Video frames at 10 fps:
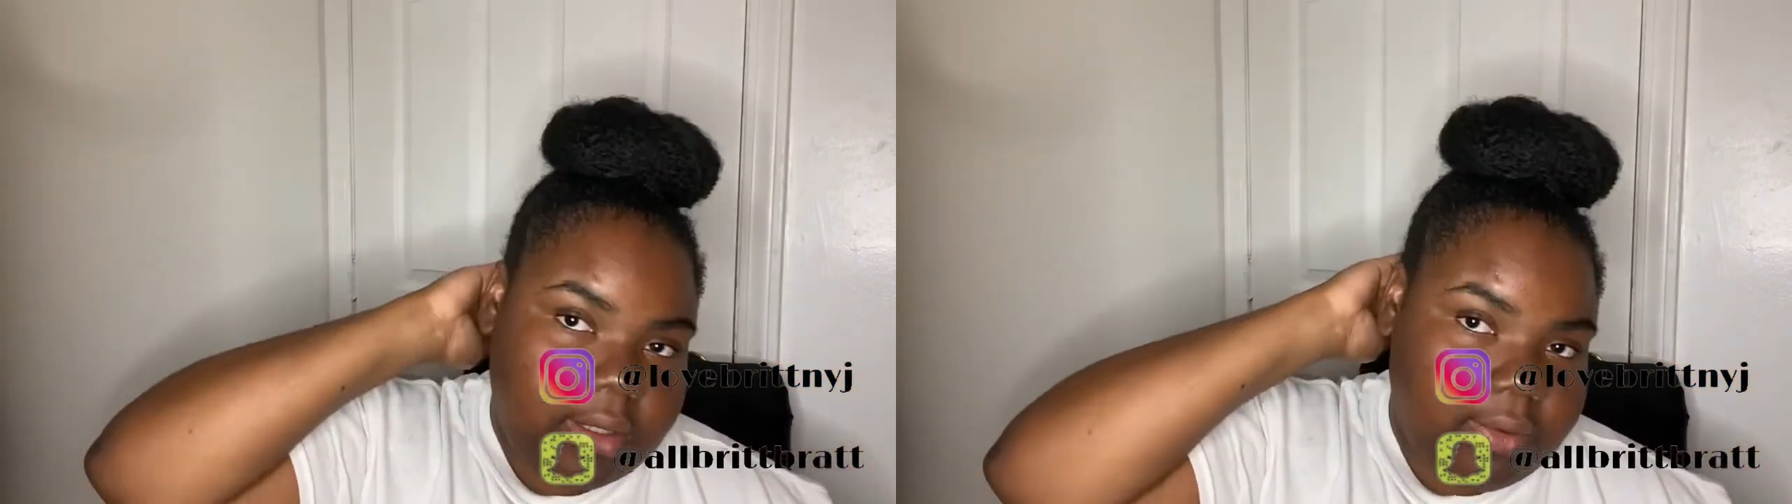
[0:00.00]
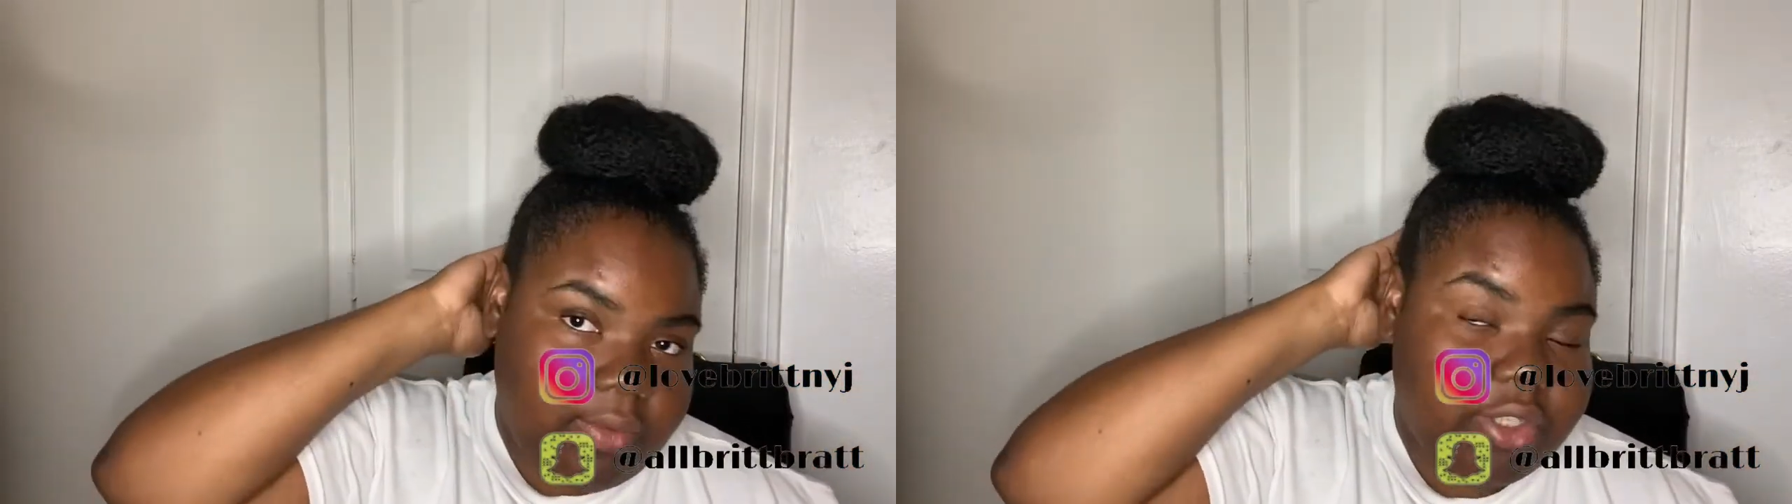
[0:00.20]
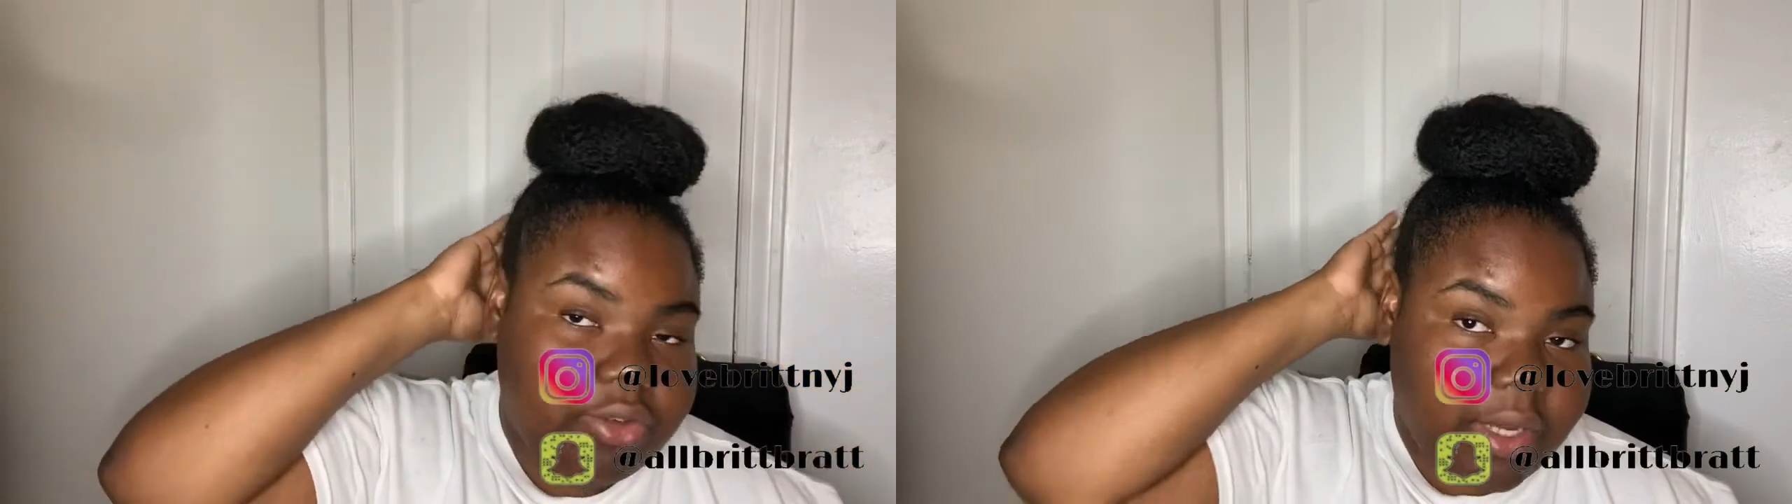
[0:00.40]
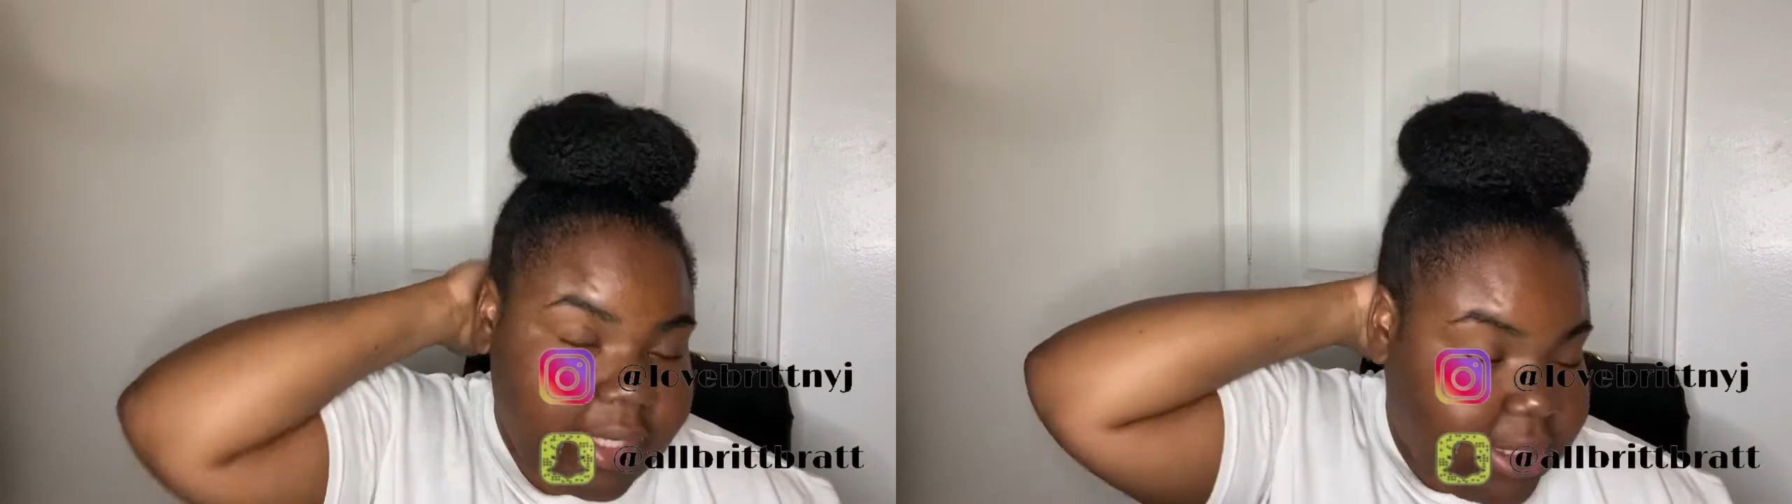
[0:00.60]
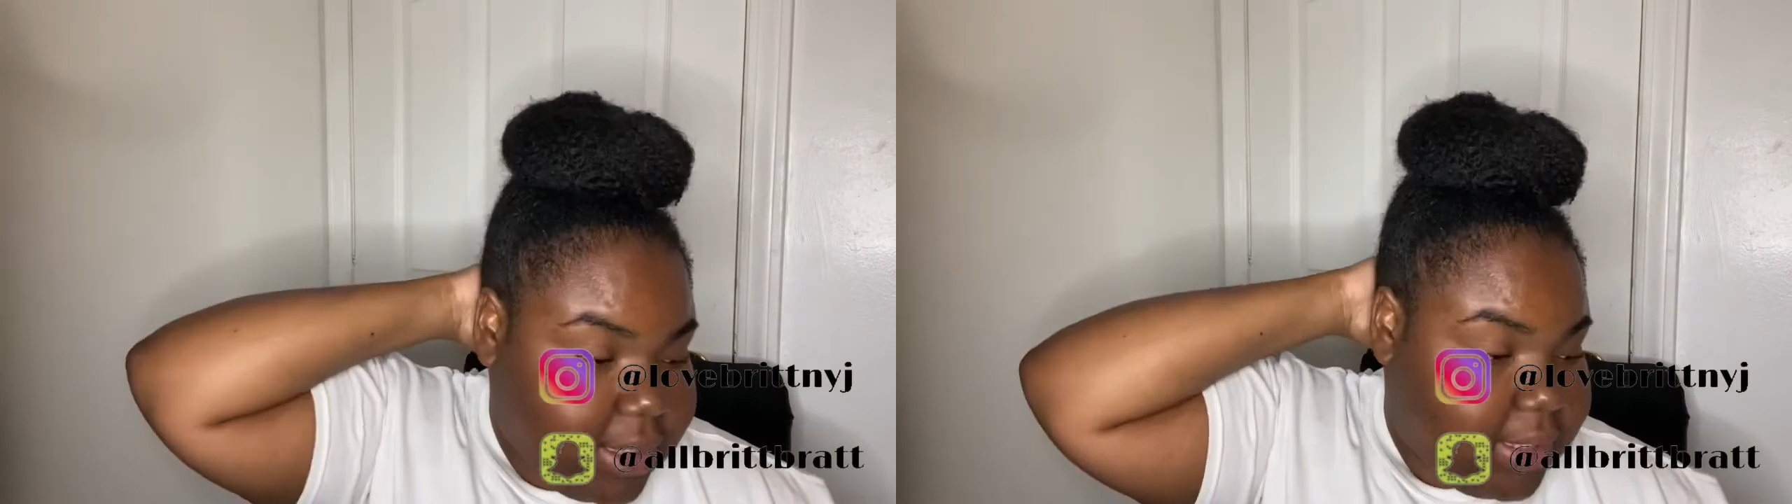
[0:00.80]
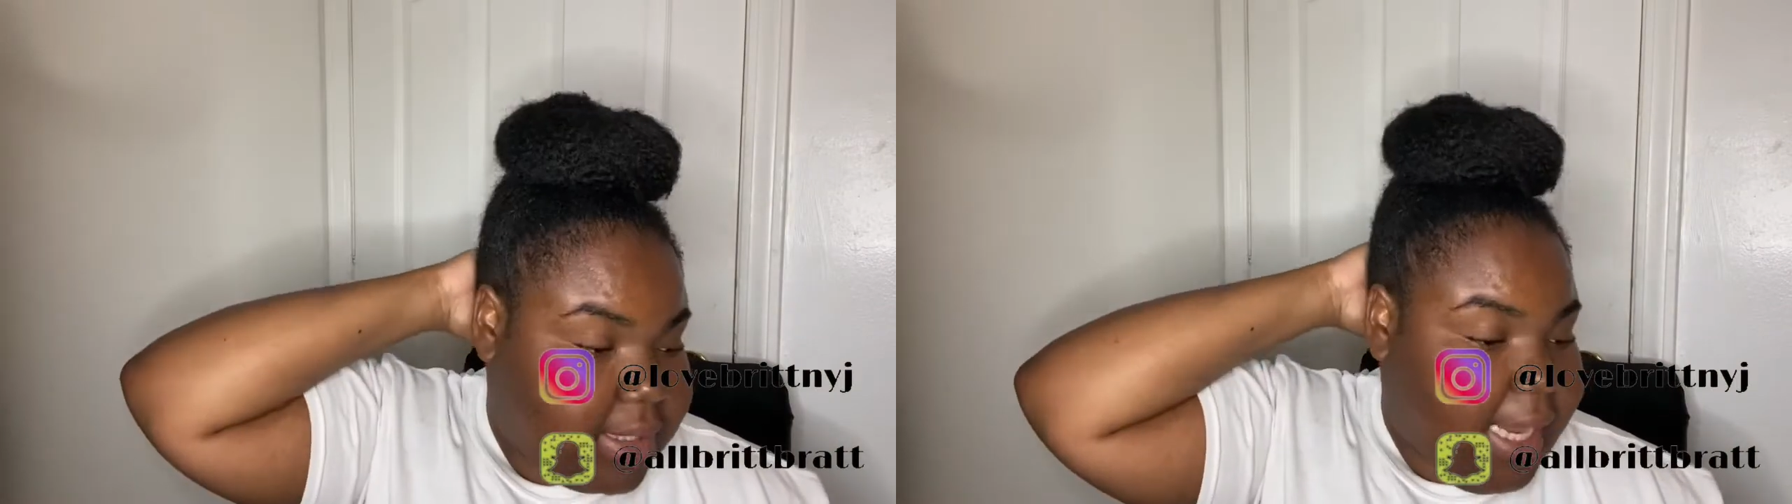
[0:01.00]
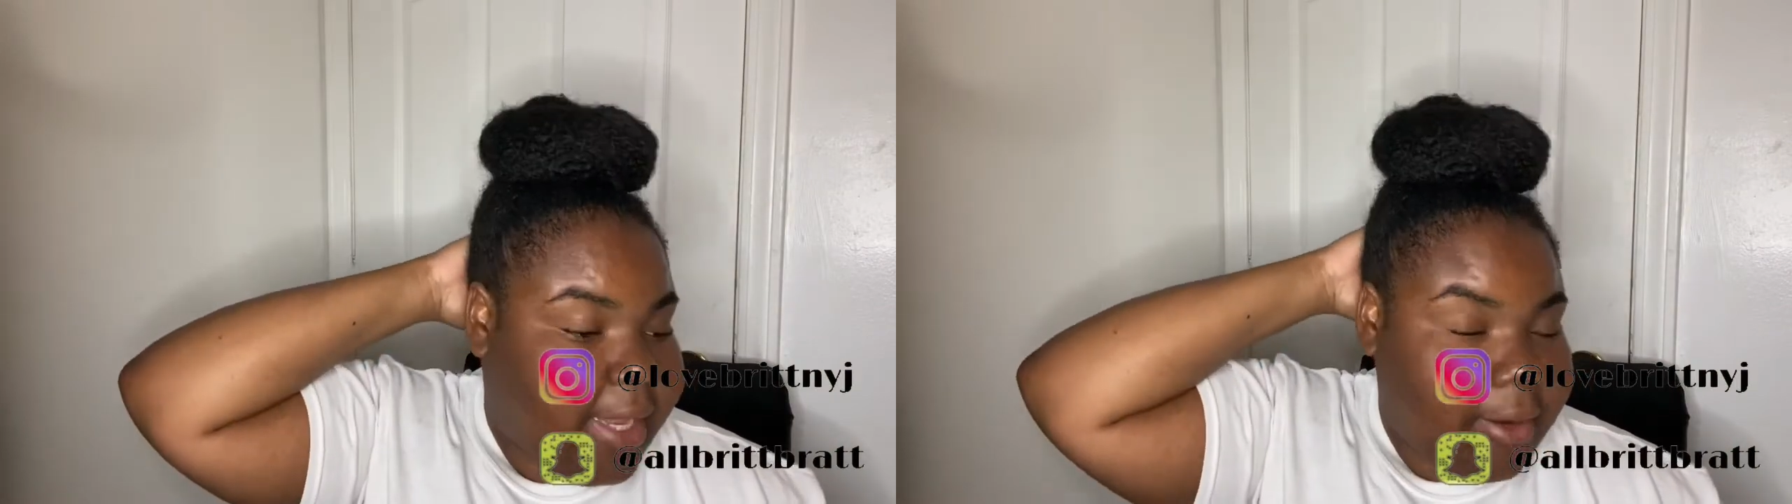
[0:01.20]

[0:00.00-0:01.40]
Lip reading: when shrinkage is taking